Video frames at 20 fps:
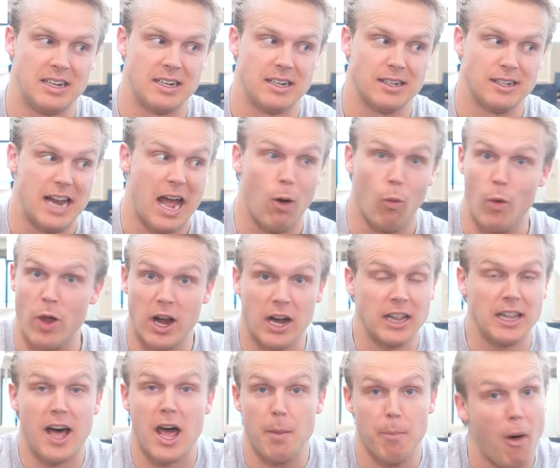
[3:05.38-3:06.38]
Not winning a
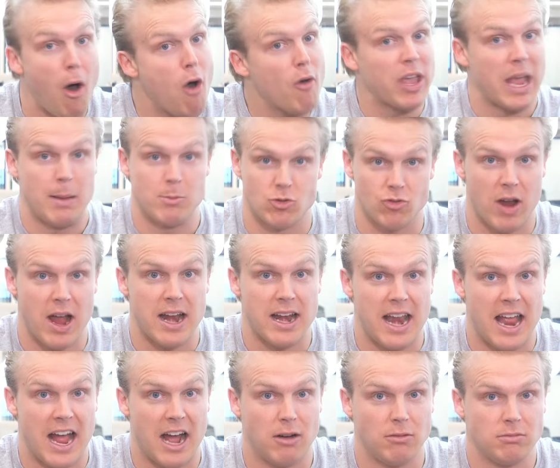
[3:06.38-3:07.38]
lot of ball games right
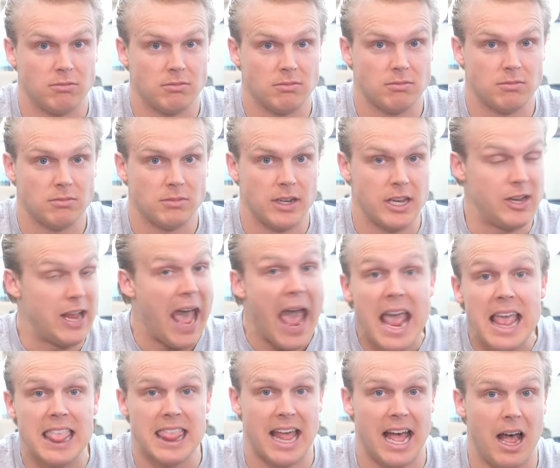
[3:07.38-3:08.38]
now, and you
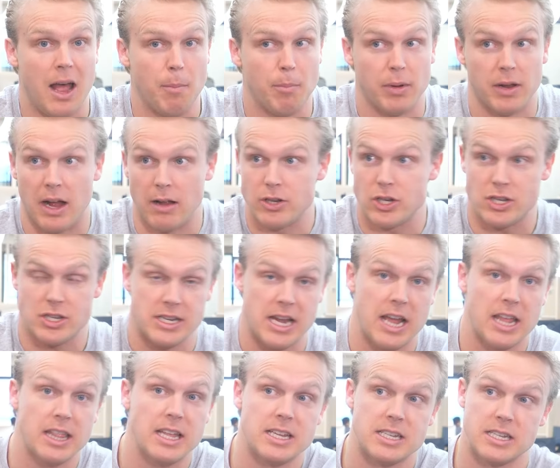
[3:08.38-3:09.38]
hate that, but I'll just say
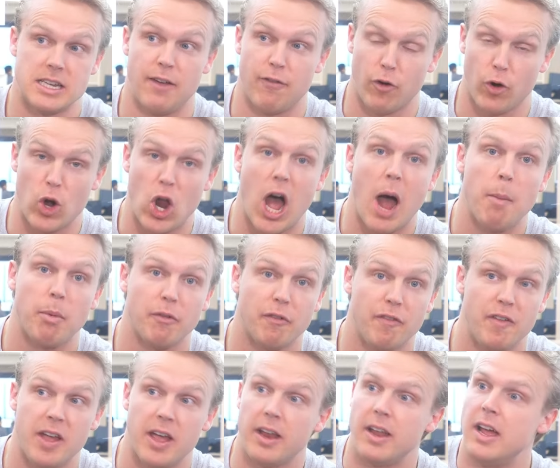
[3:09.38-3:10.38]
this. If you're an Auburn
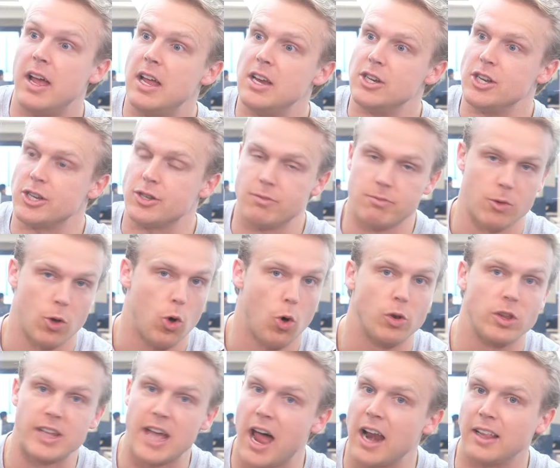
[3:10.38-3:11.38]
fan, just hold it
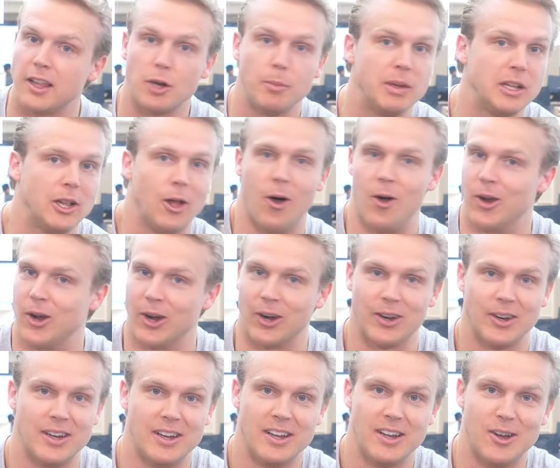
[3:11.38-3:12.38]
down a little bit longer.
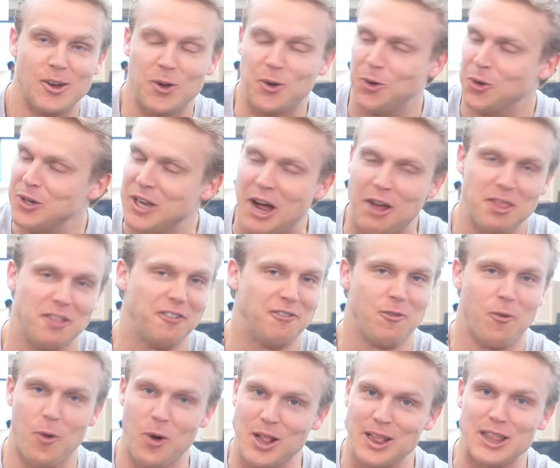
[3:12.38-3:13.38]
Hold down the
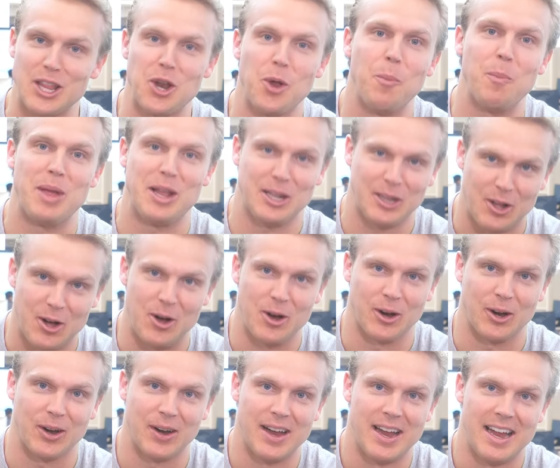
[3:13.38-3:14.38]
fort a little bit
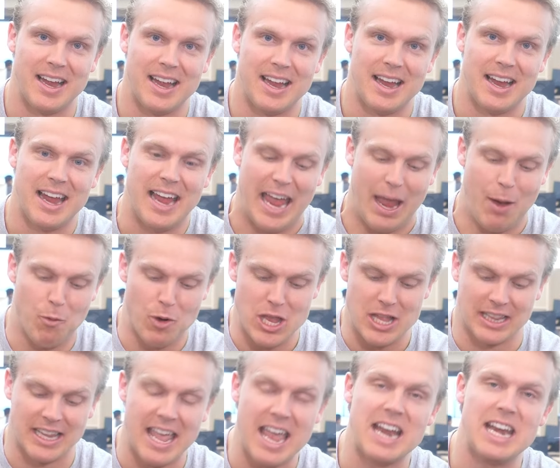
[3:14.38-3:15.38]
longer. And what you
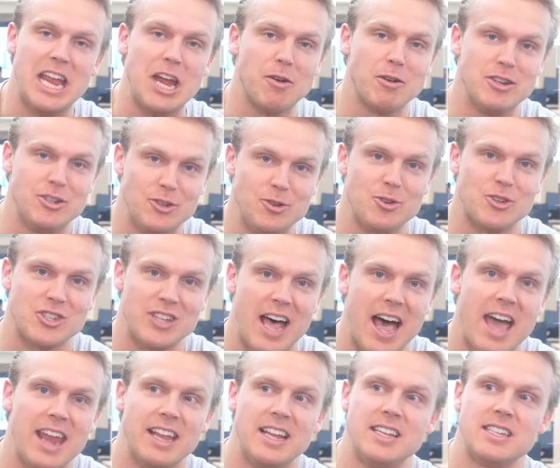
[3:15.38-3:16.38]
land here in Deuce
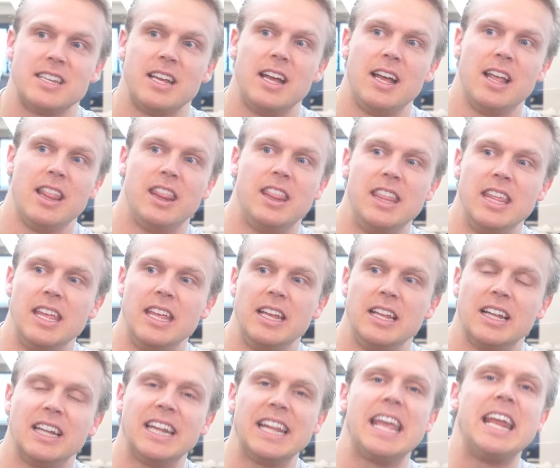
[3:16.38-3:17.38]
Knight is the
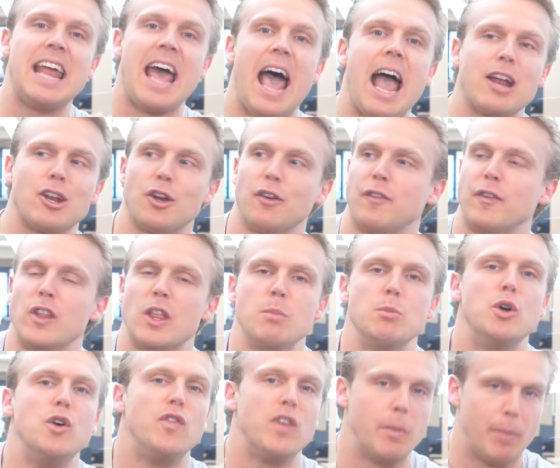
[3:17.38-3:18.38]
lead actor for the
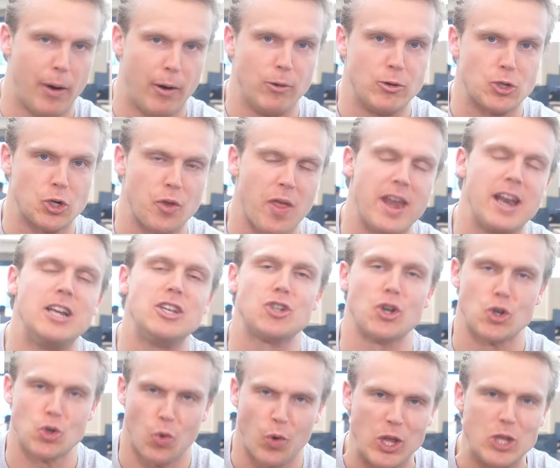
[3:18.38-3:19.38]
movie poster that is your
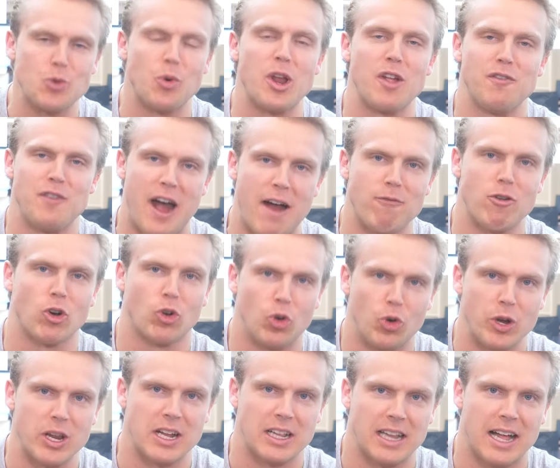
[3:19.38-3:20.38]
twenty twenty-five
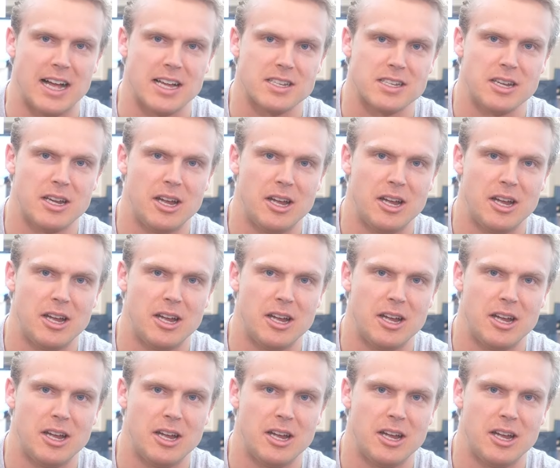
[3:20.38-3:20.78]
recruiting class.